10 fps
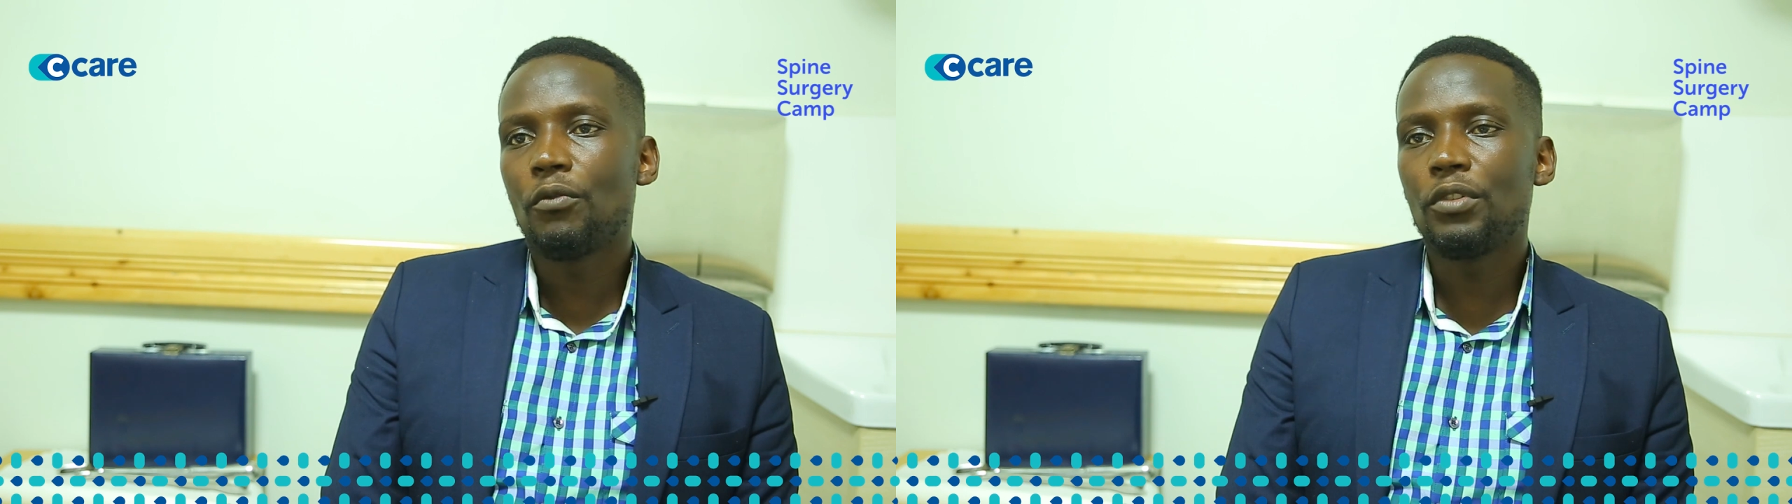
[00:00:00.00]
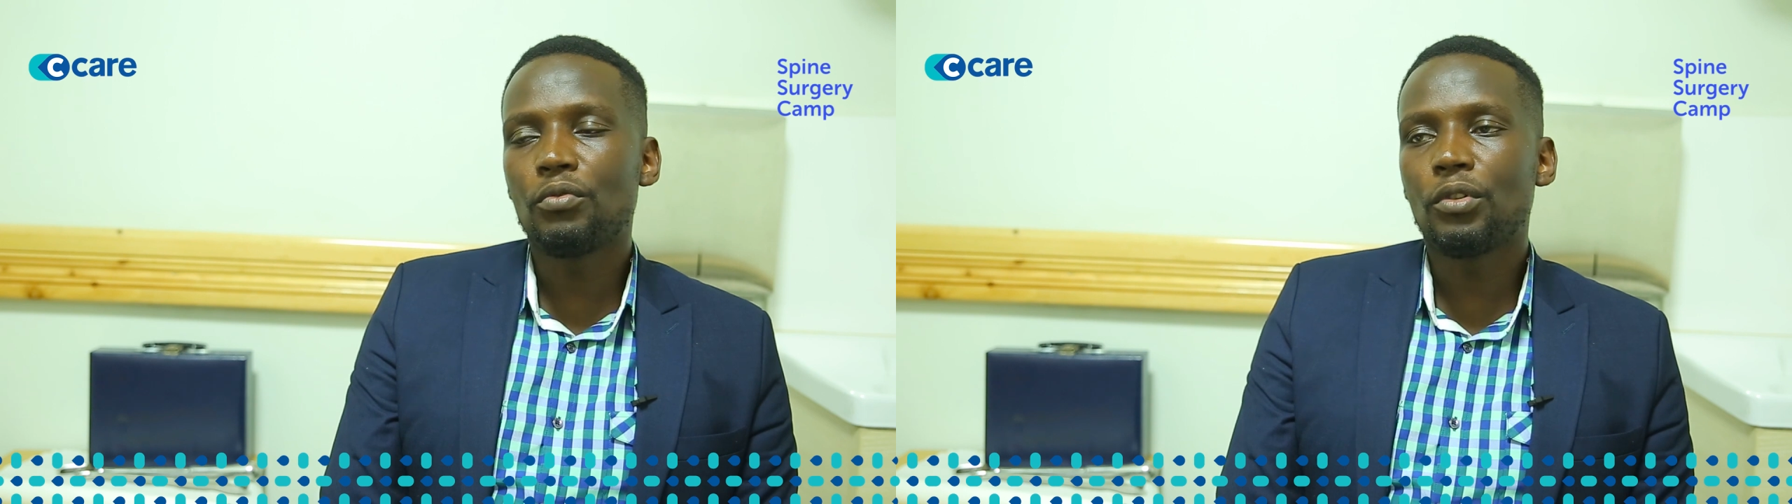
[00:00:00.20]

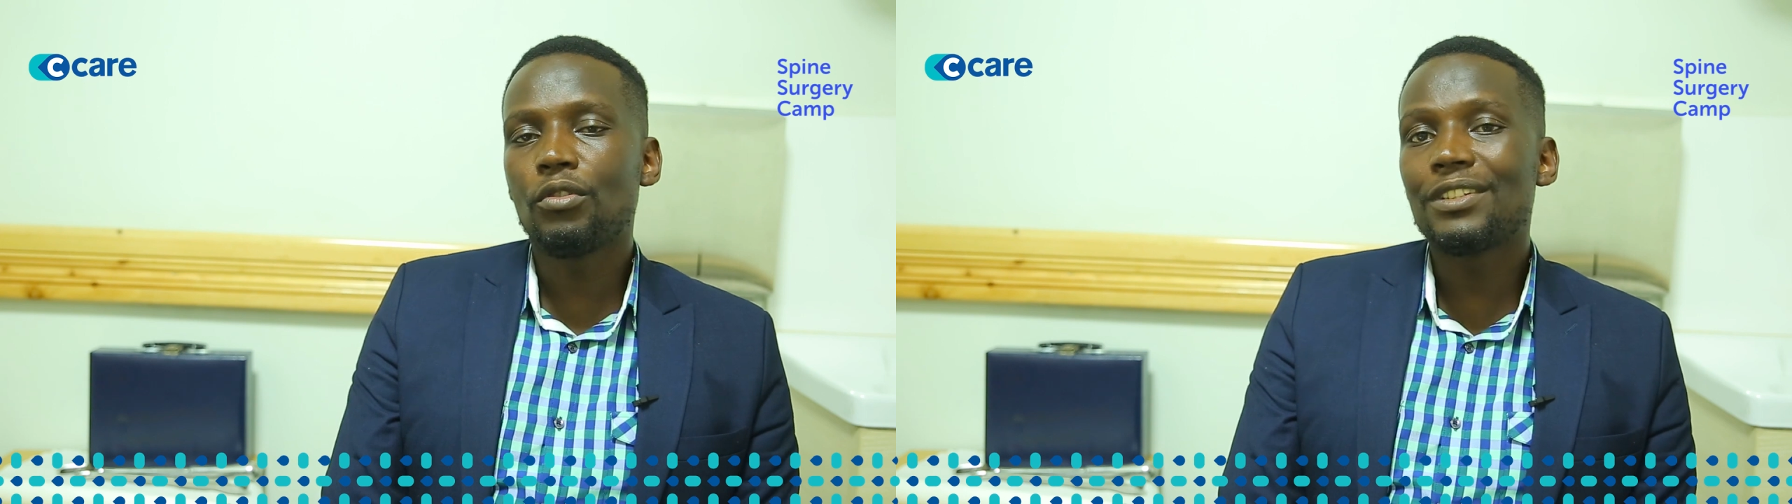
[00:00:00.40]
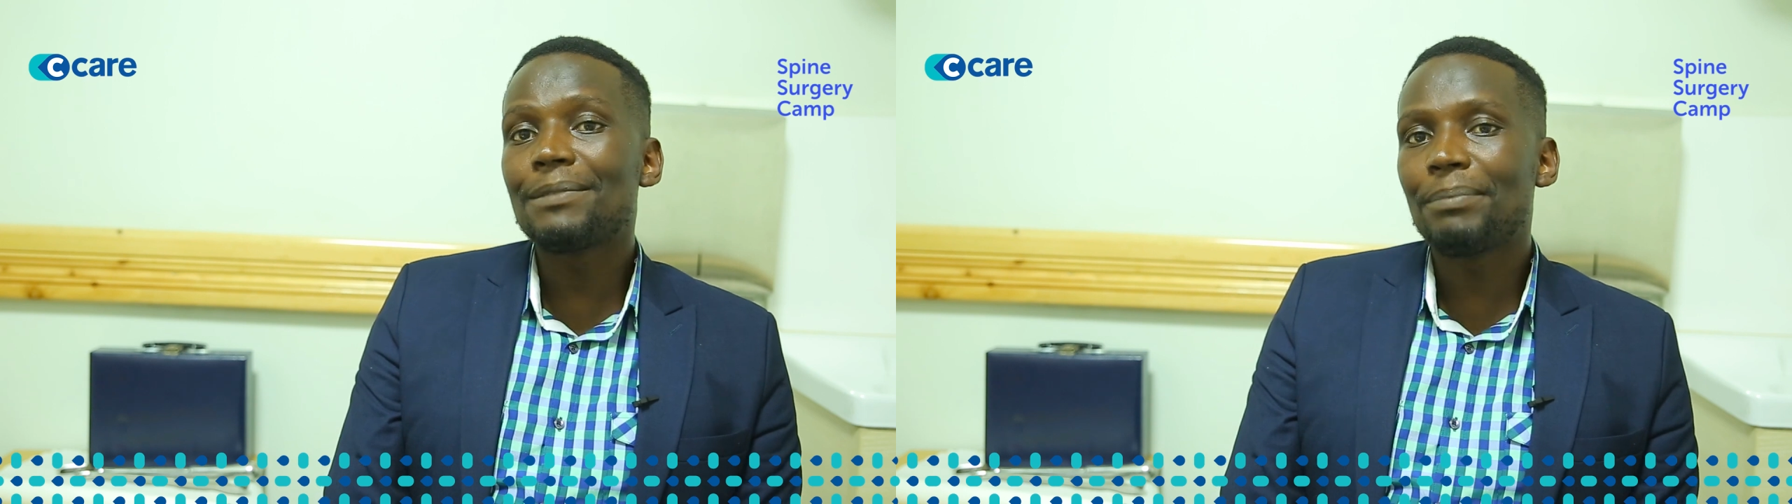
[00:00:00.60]
which we
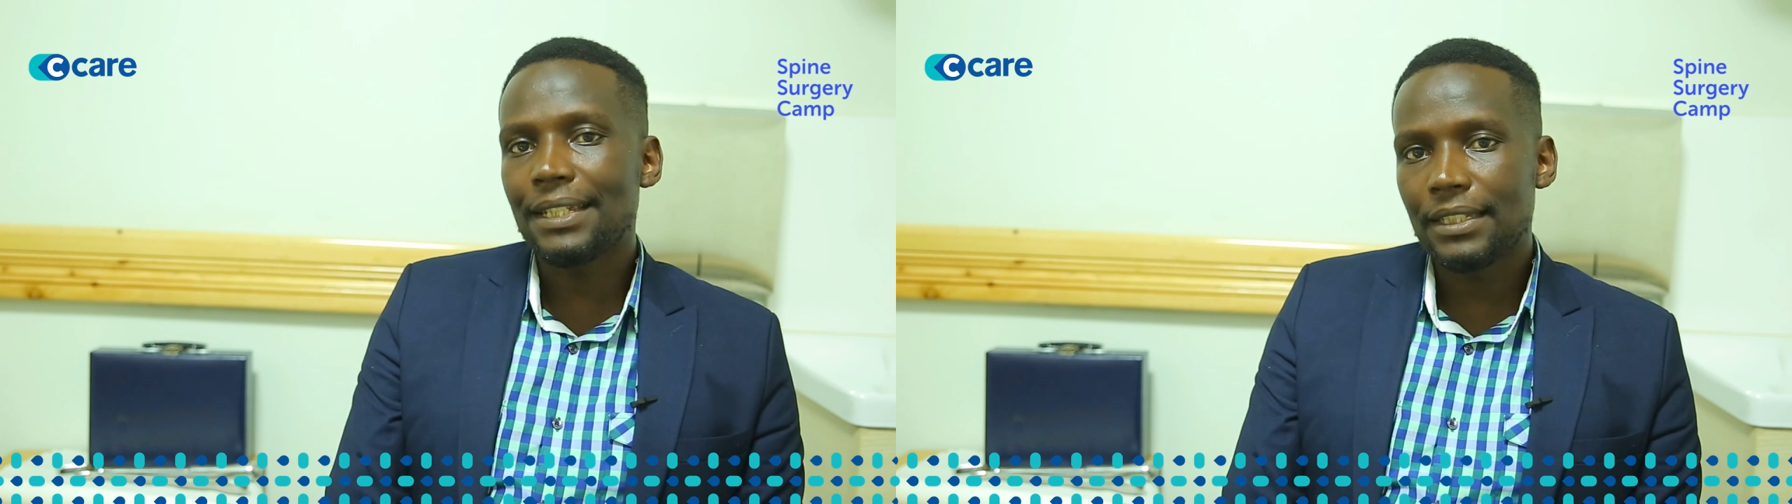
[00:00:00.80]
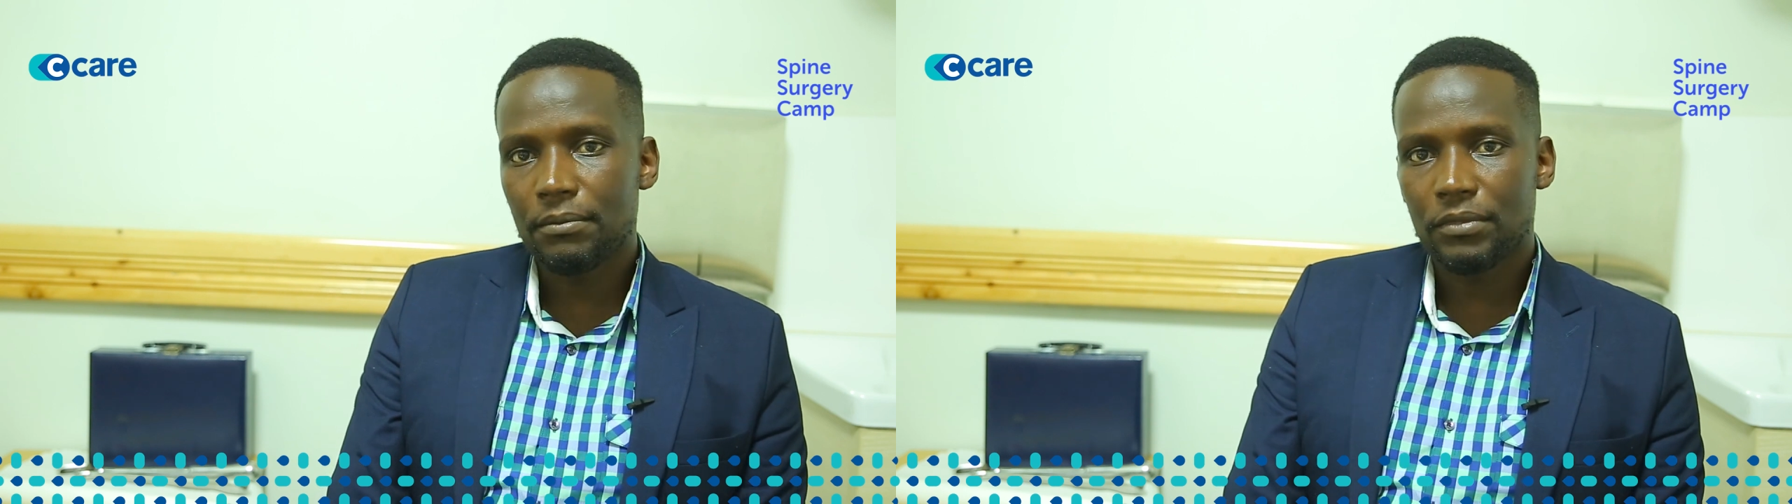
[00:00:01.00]
call
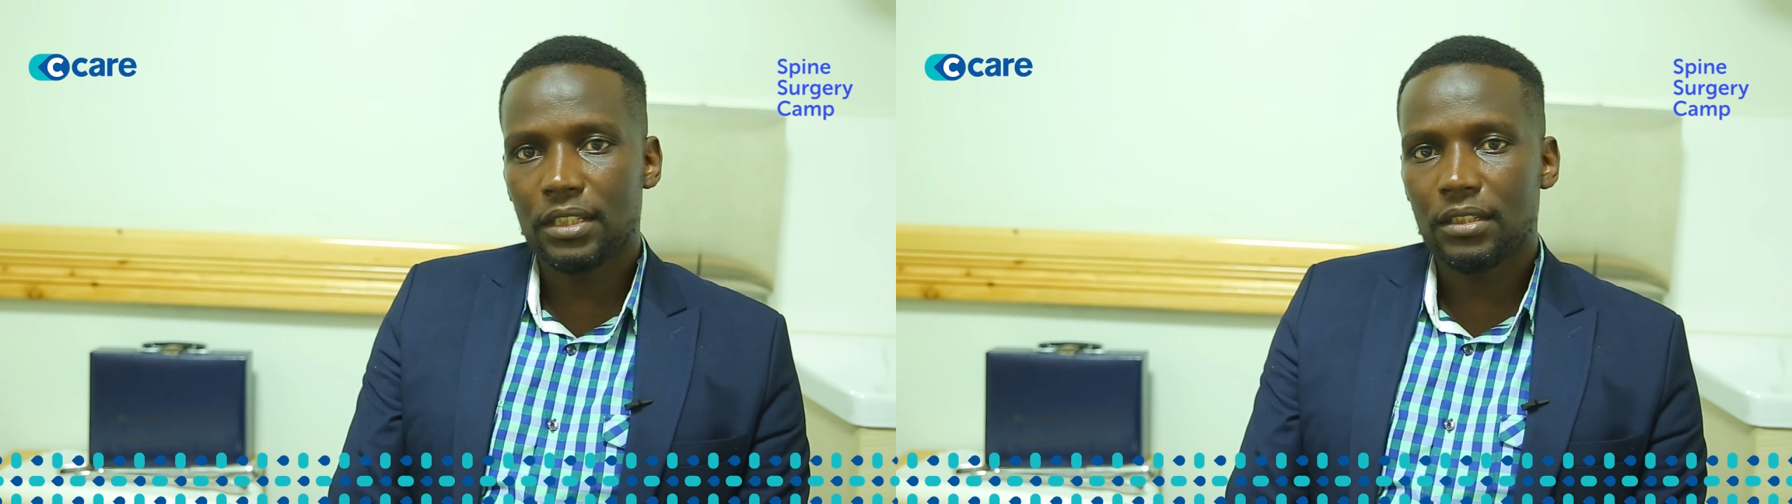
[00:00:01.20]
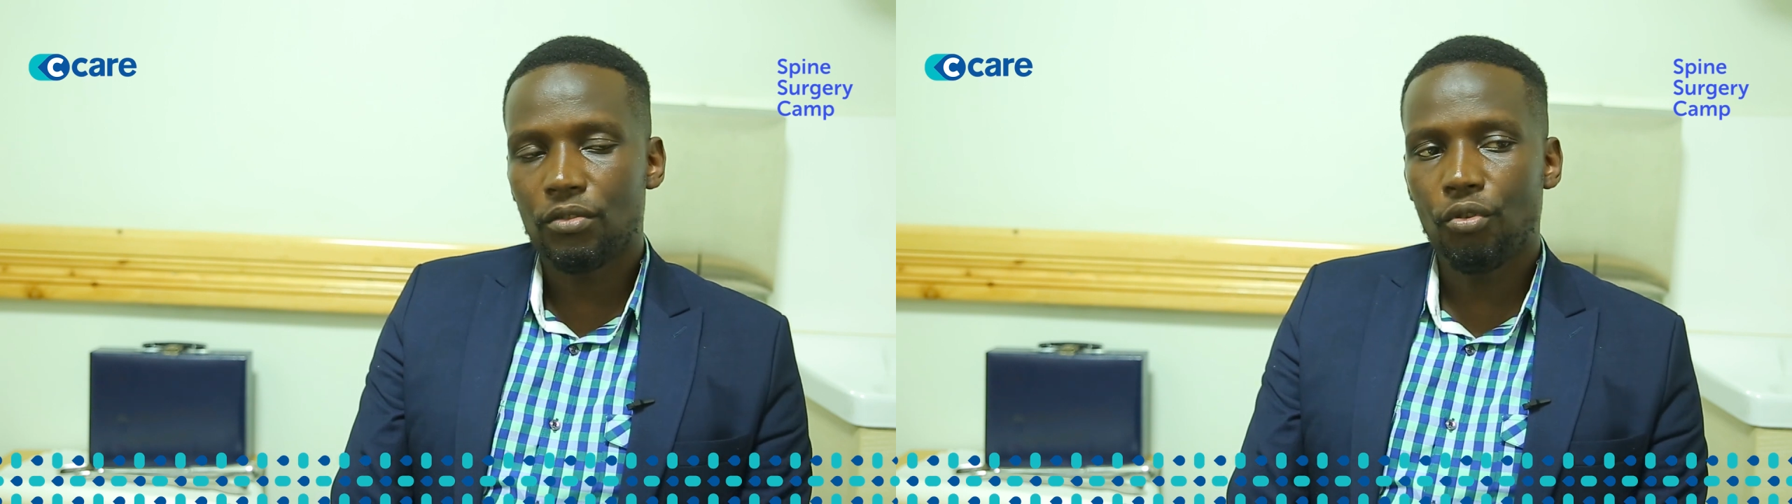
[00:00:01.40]
spasms.
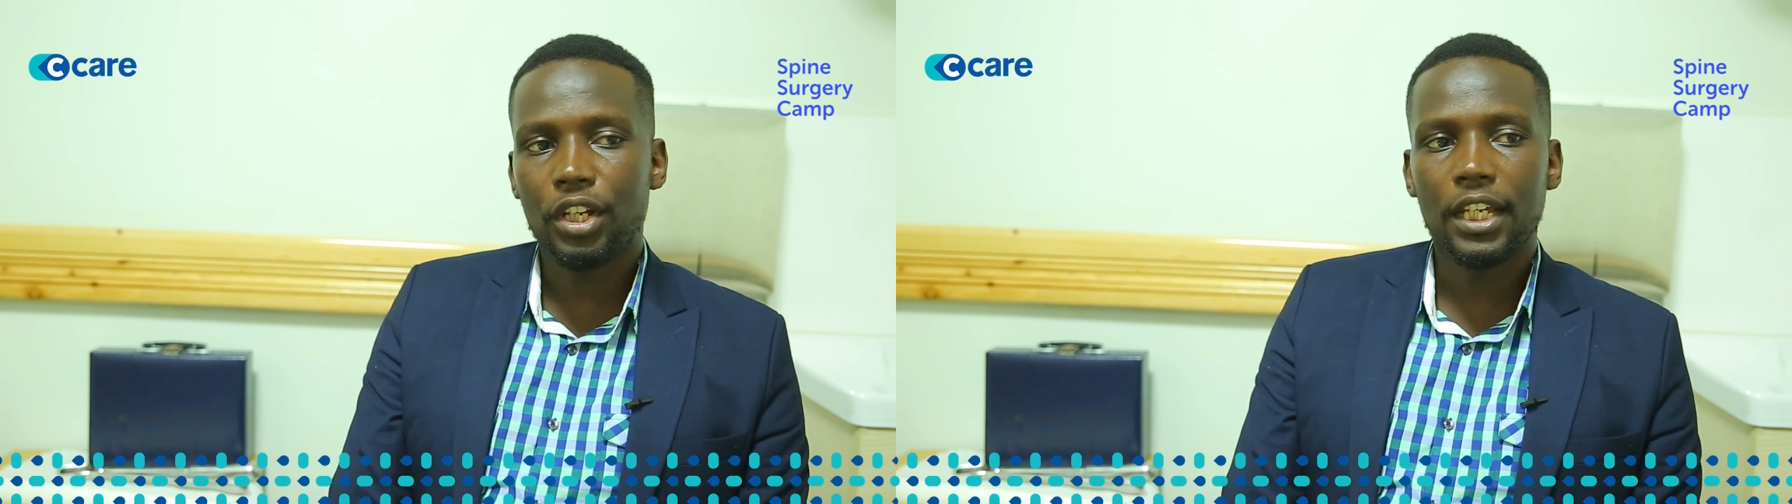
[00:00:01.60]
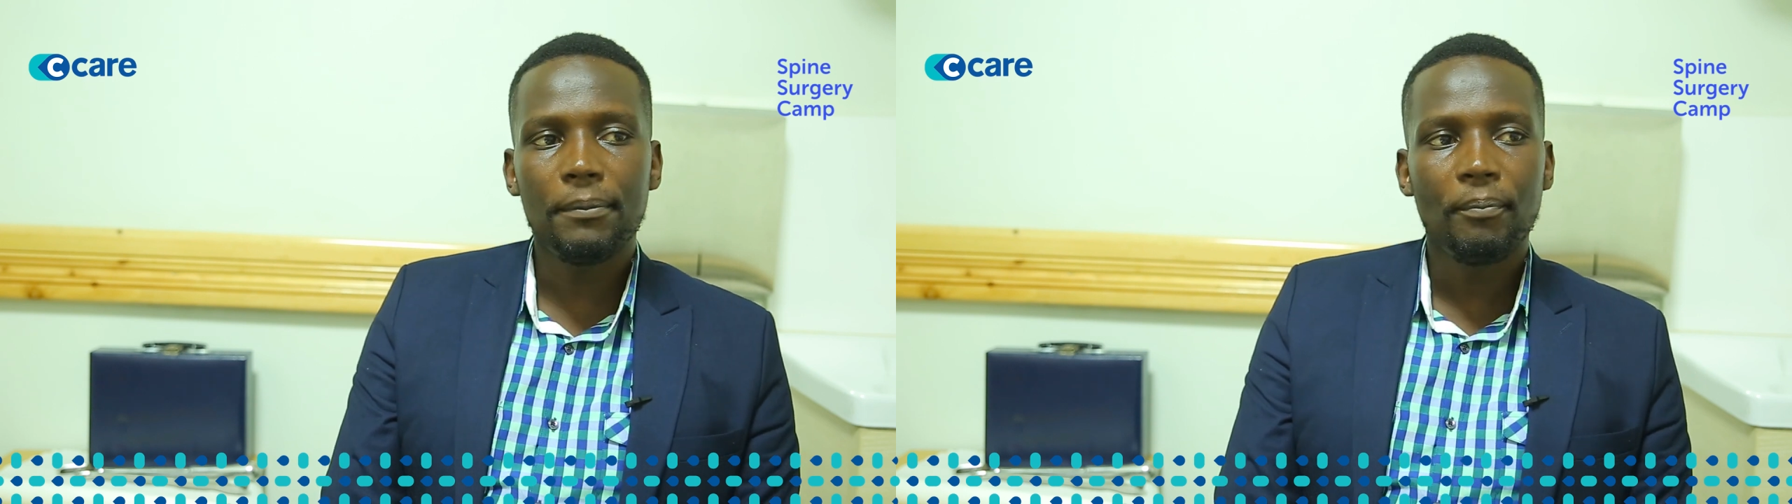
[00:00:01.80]

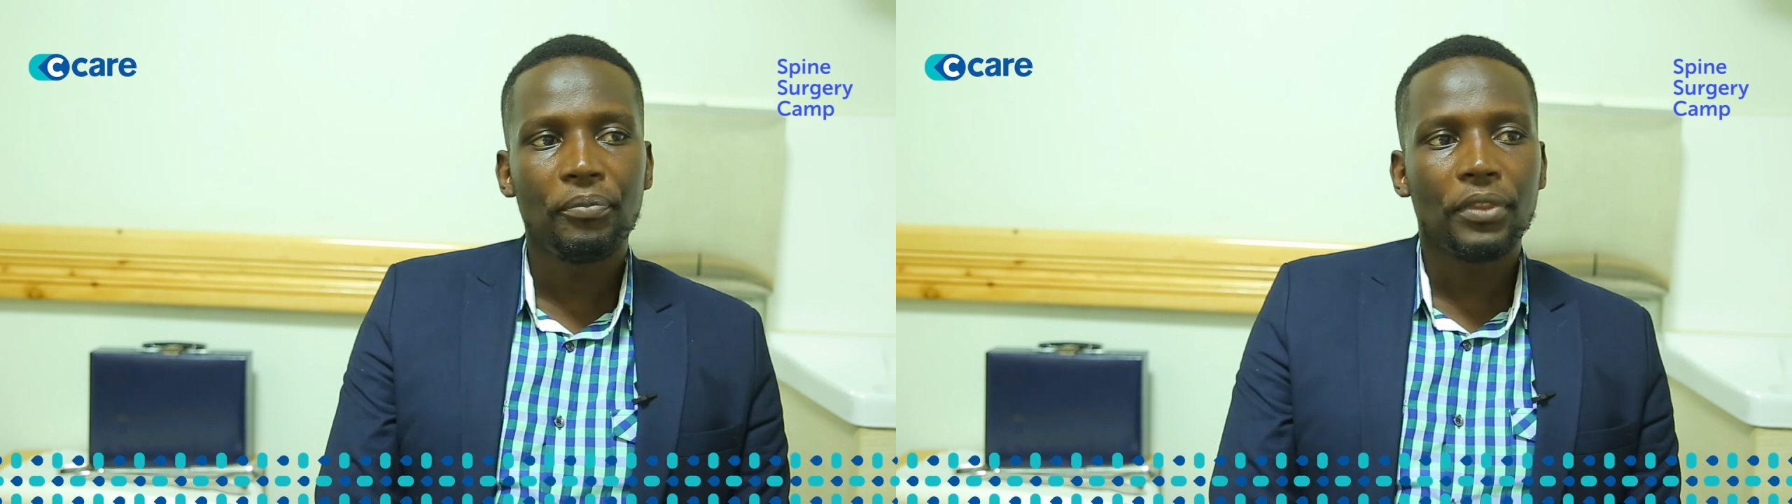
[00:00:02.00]
Okay?